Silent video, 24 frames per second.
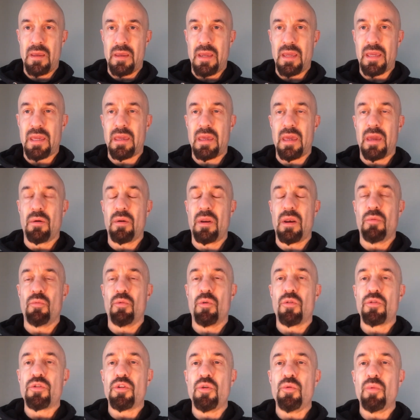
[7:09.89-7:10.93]
It
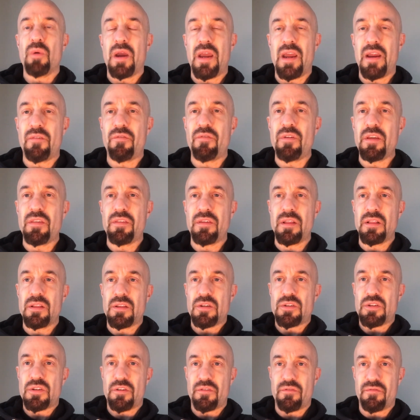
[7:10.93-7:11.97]
will do everything
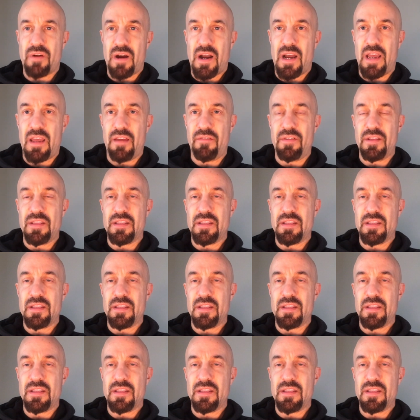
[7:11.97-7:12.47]
to survive.